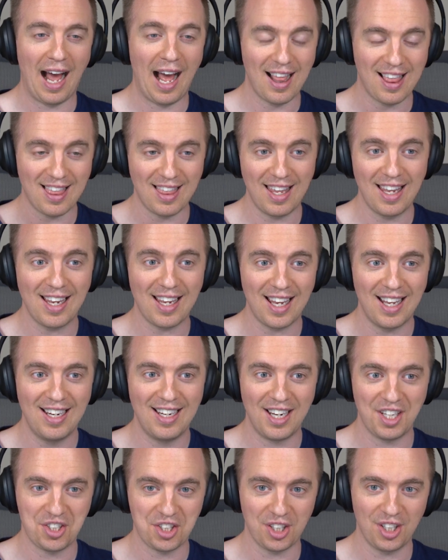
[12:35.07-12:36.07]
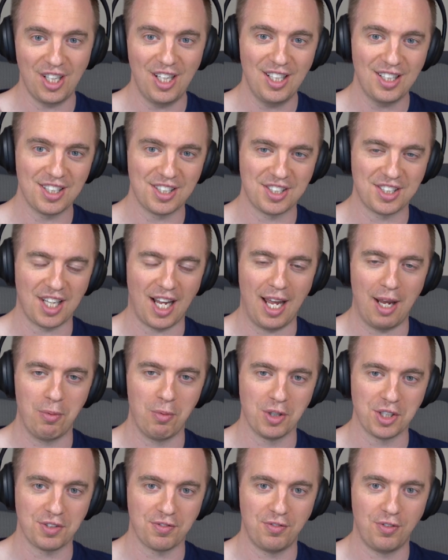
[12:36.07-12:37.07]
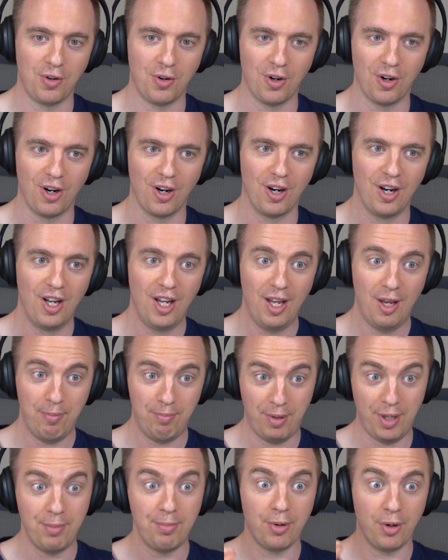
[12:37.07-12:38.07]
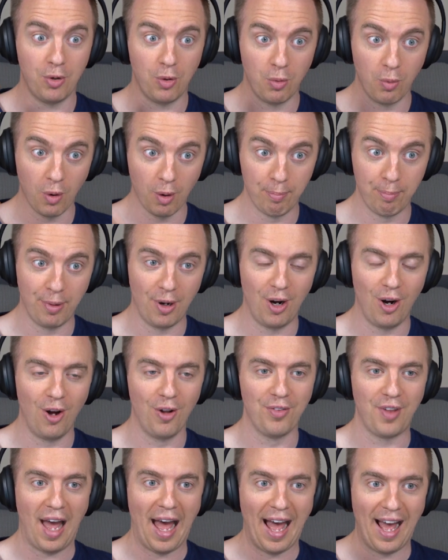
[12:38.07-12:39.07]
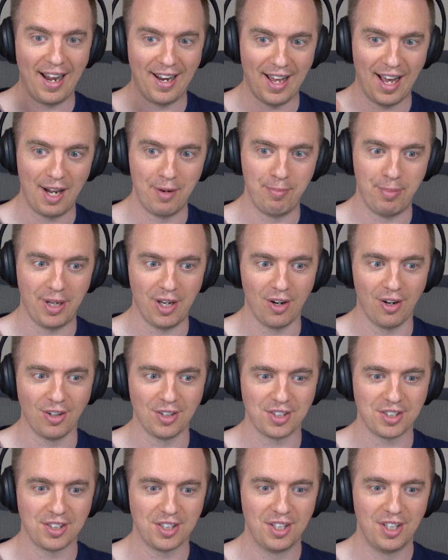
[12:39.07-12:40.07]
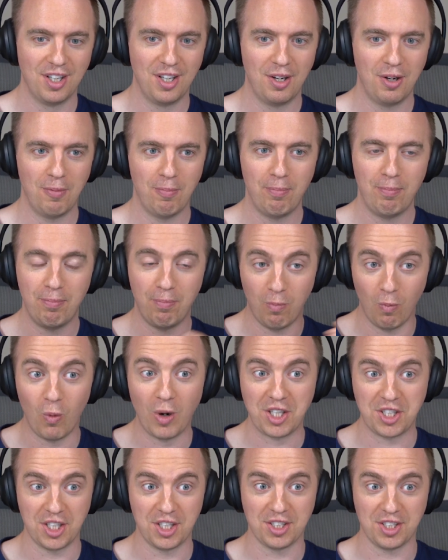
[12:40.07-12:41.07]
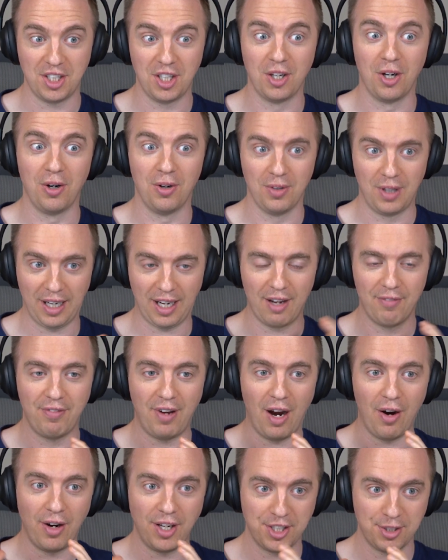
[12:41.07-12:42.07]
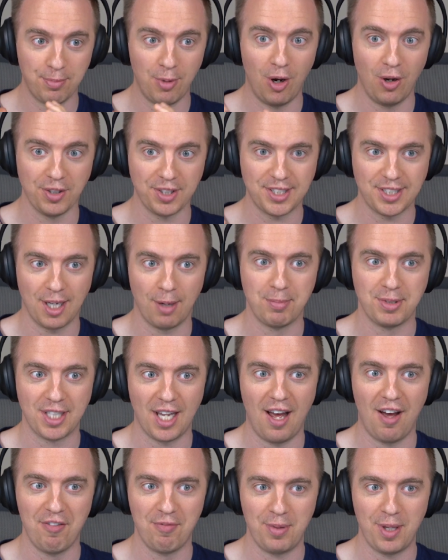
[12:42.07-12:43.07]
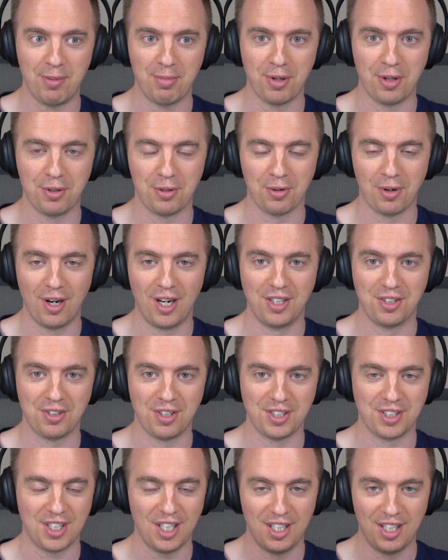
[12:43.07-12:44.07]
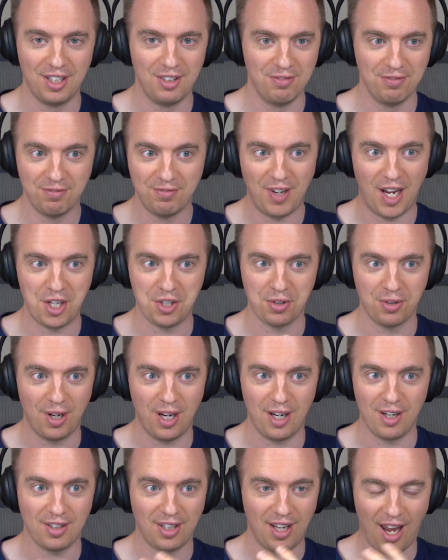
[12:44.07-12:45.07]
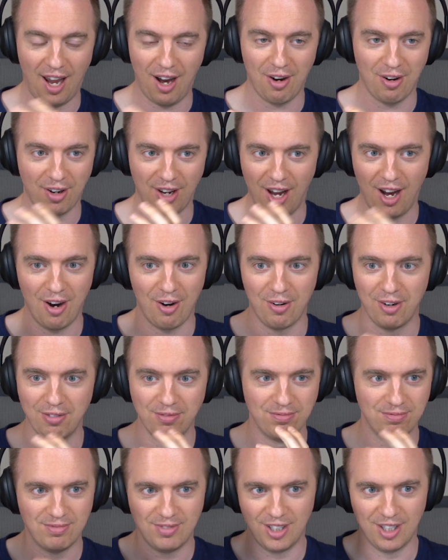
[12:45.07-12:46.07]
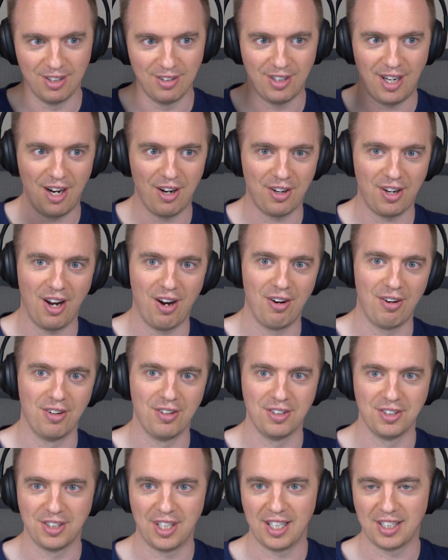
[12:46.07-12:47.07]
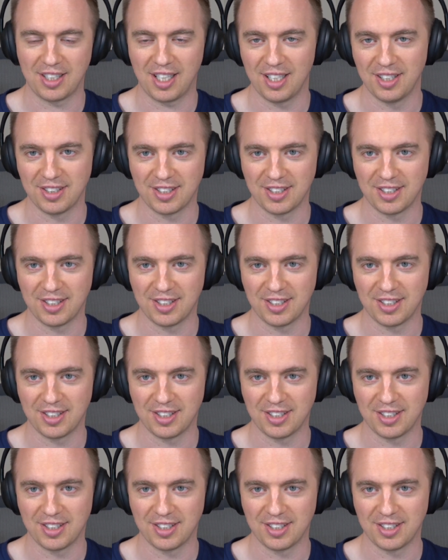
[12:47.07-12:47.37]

I think initially the site was for people who were bald and had beards, which is, like a very small subset of people who are interested in facial hair care and, hair care and all that kind of